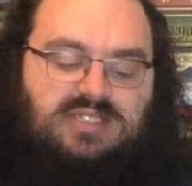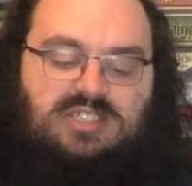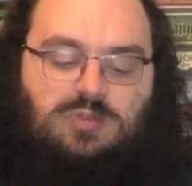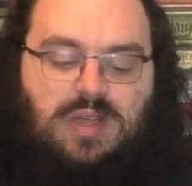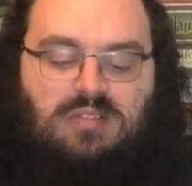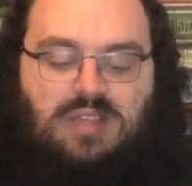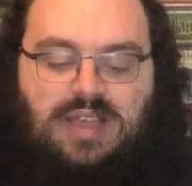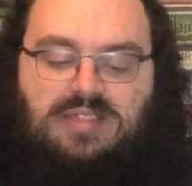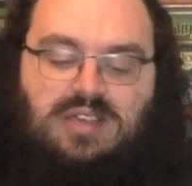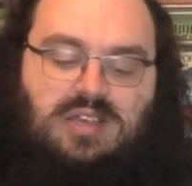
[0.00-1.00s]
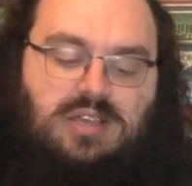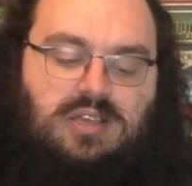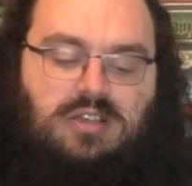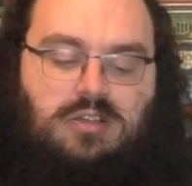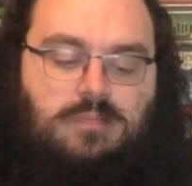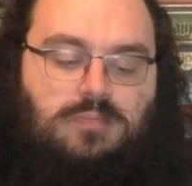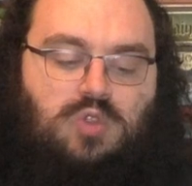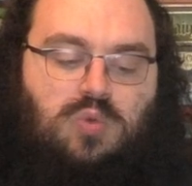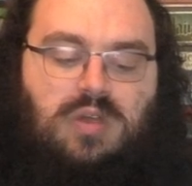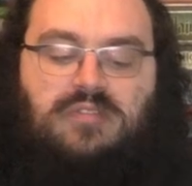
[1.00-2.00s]
It's it's around like the
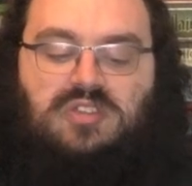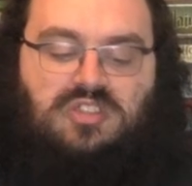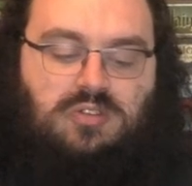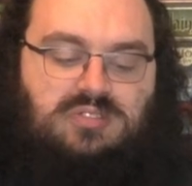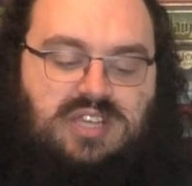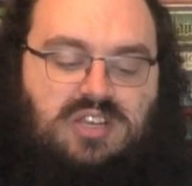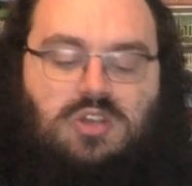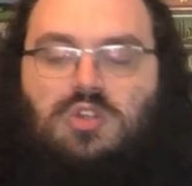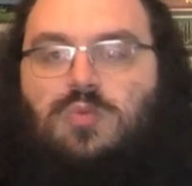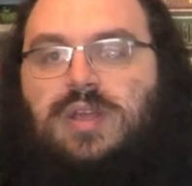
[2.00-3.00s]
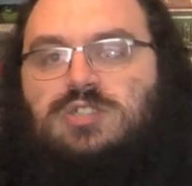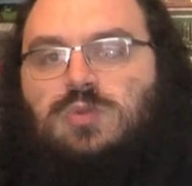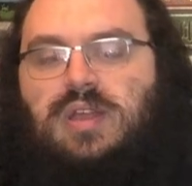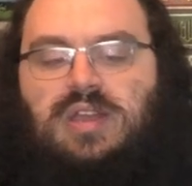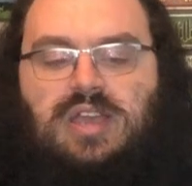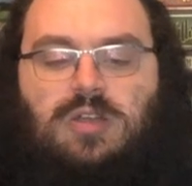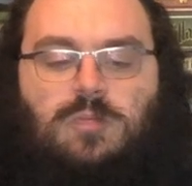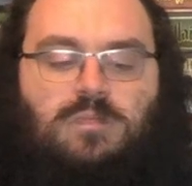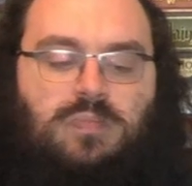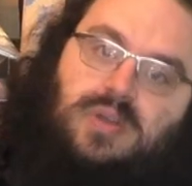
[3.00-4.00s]
12 to $13 range right now.